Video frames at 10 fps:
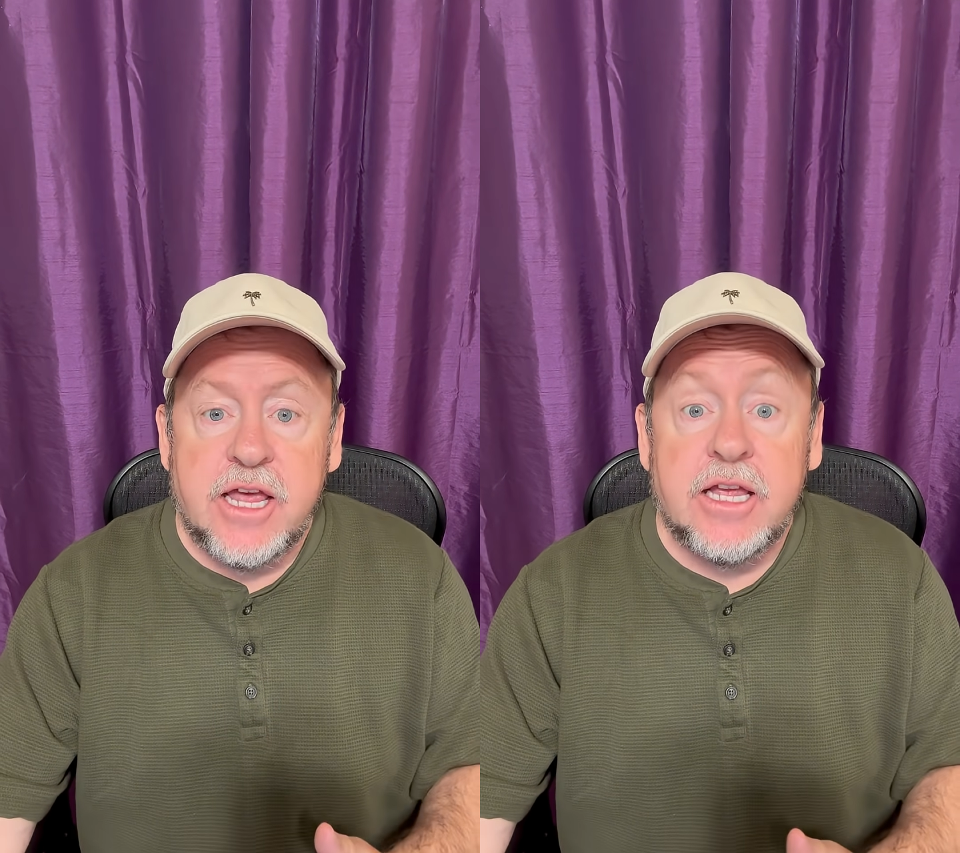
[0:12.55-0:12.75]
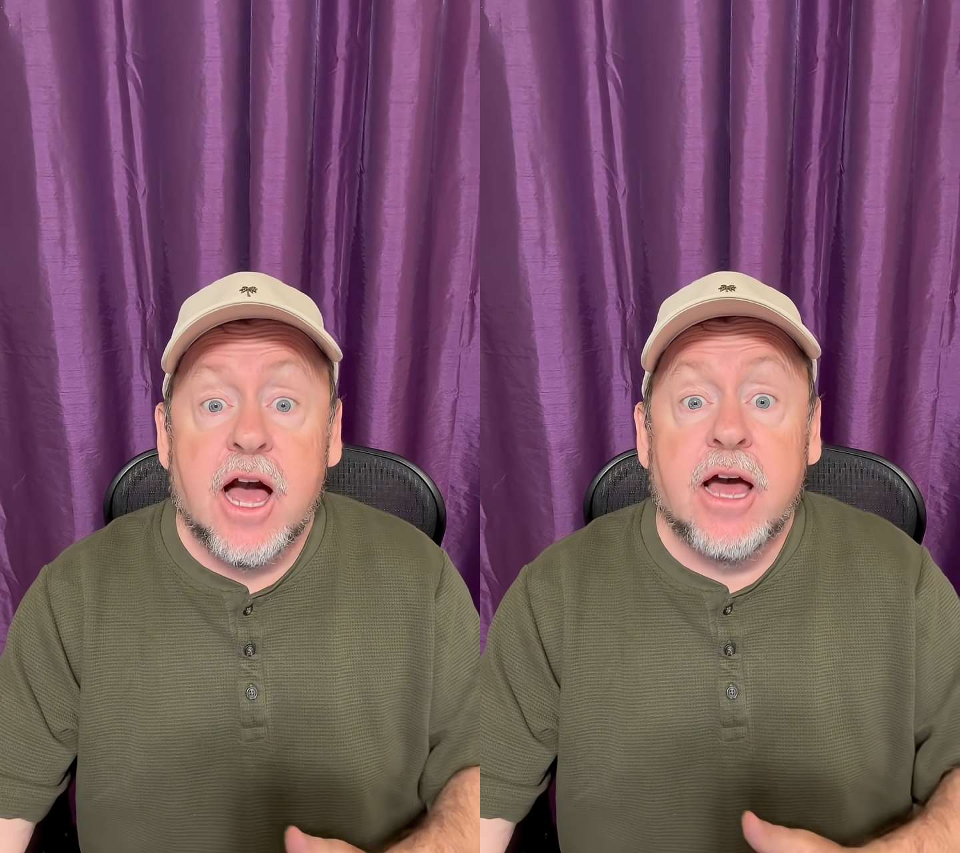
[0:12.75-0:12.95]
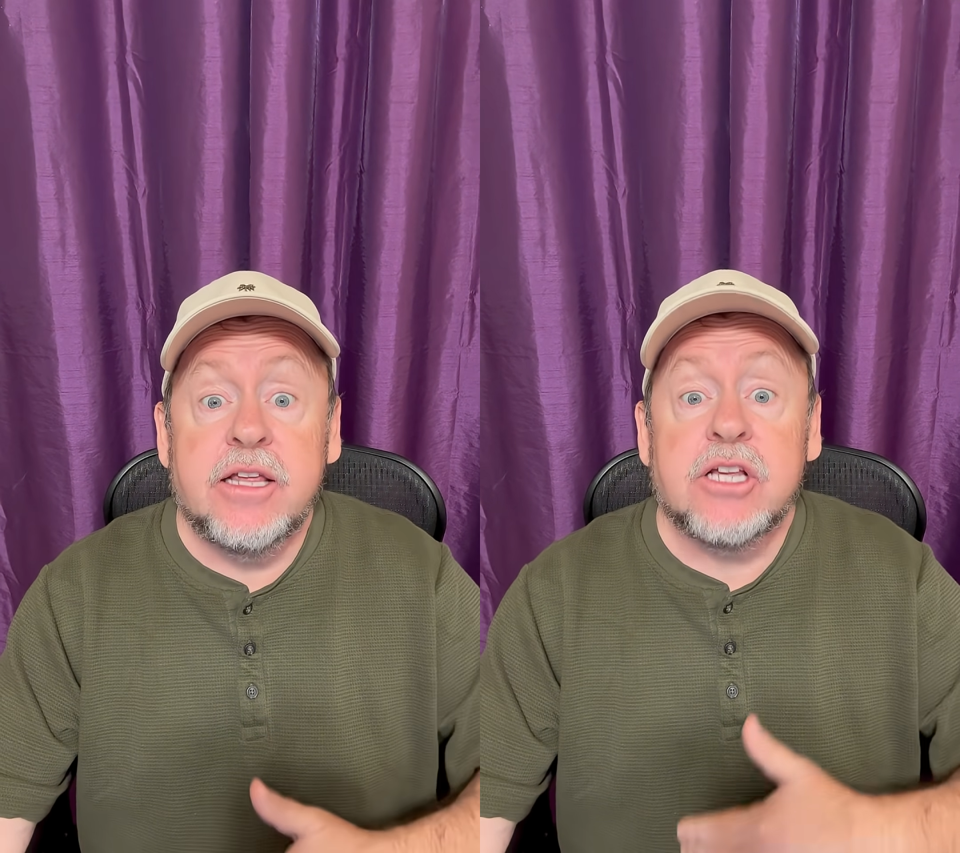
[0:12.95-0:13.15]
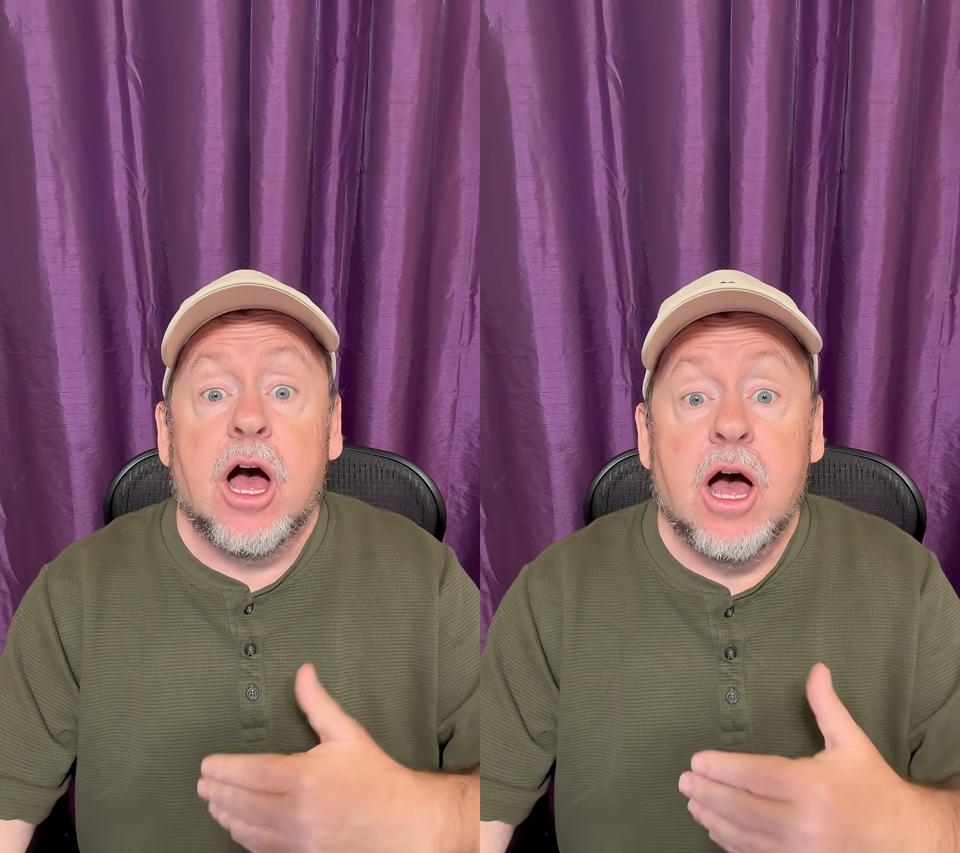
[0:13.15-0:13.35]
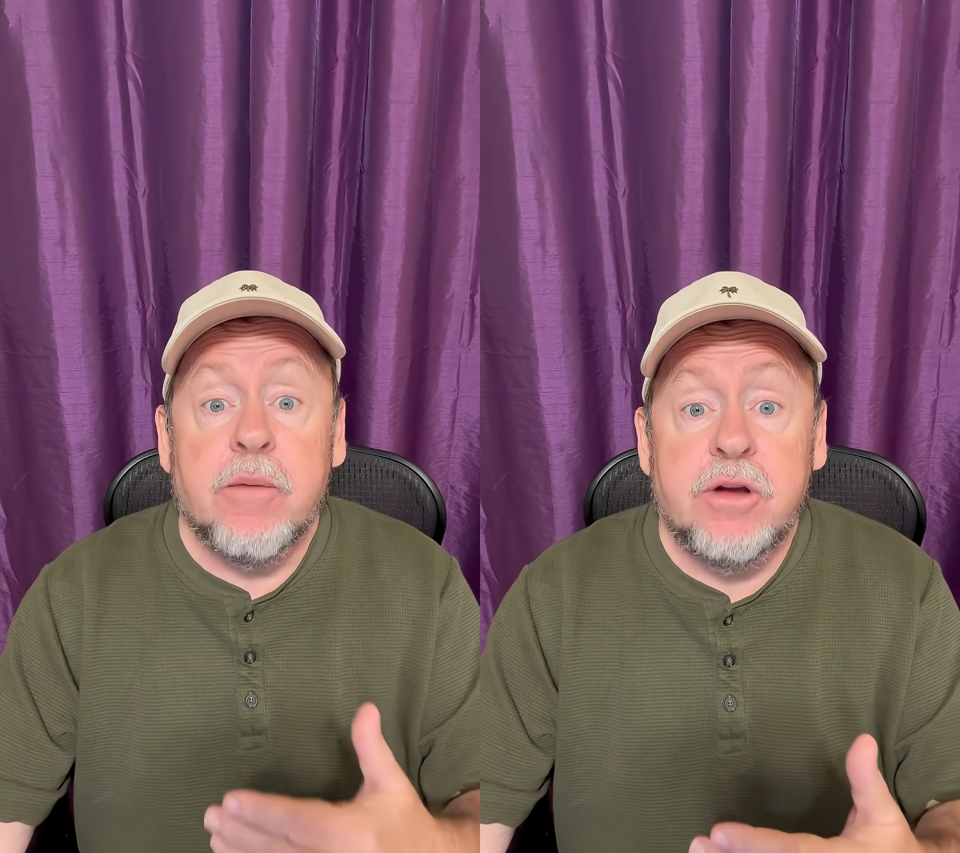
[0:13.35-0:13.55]
God is
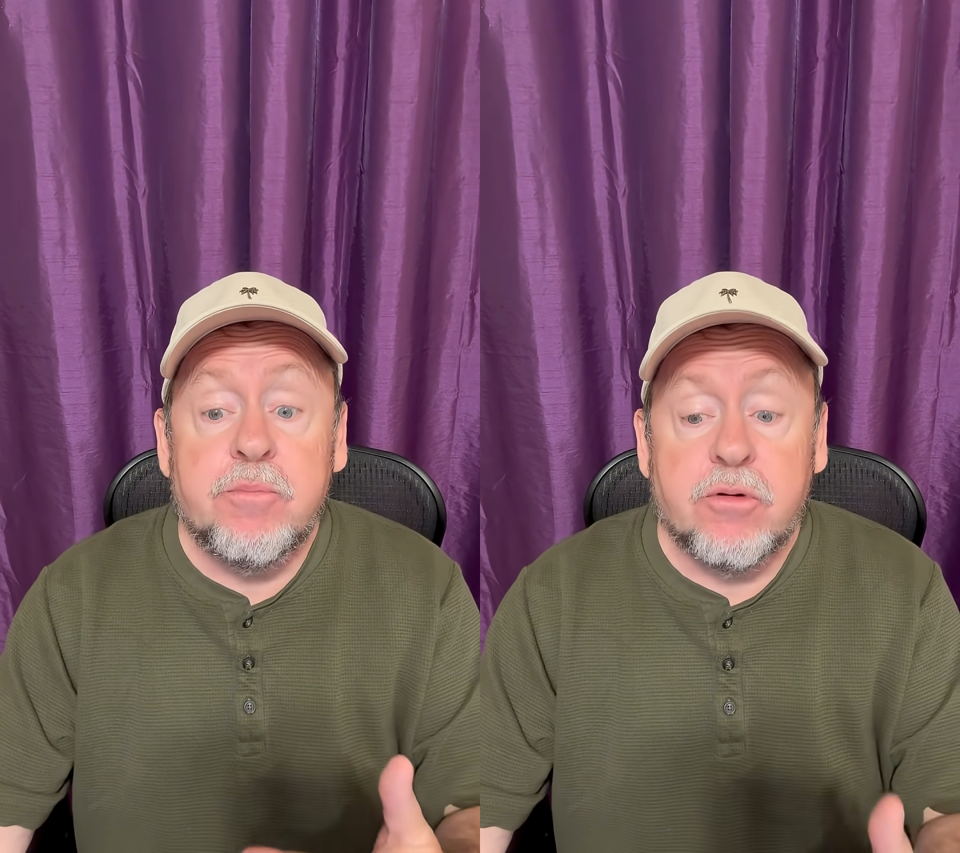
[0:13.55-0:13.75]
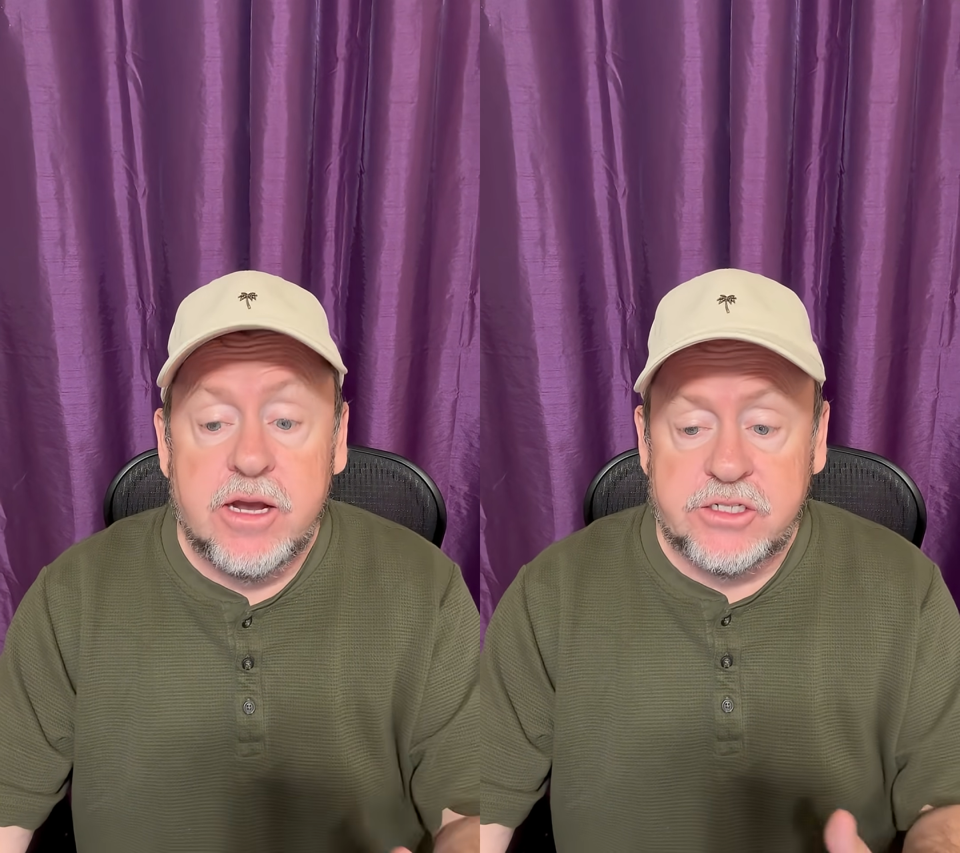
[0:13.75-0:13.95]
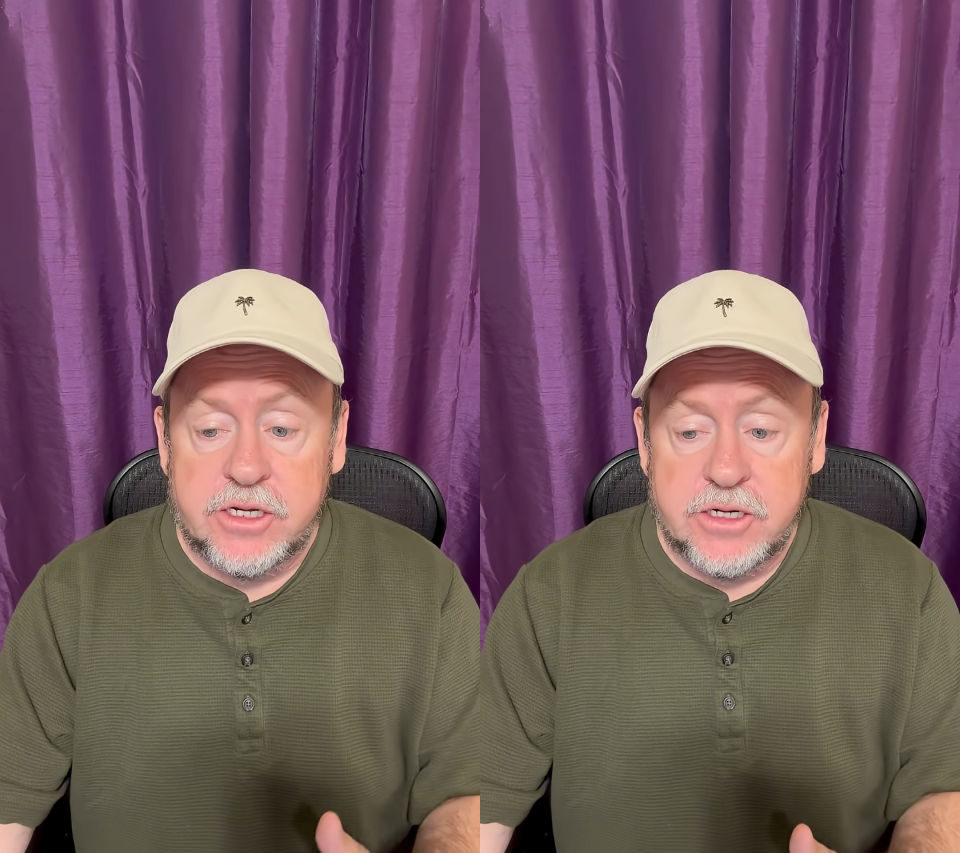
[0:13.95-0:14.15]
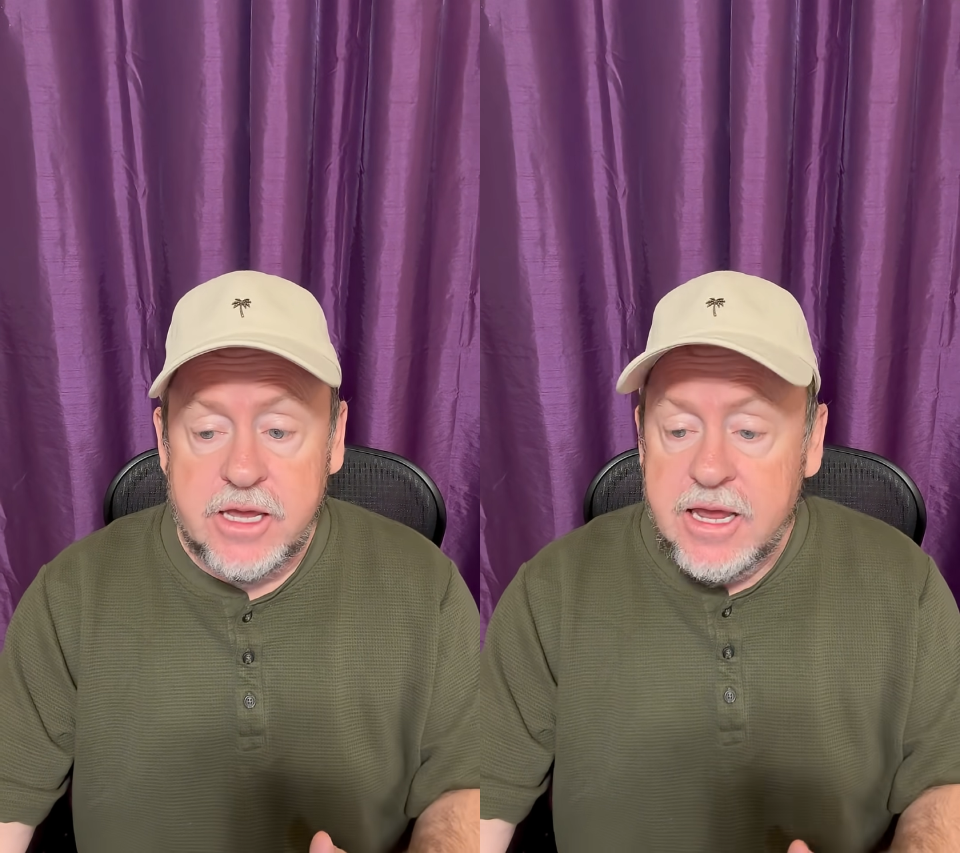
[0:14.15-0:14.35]
omnipresent.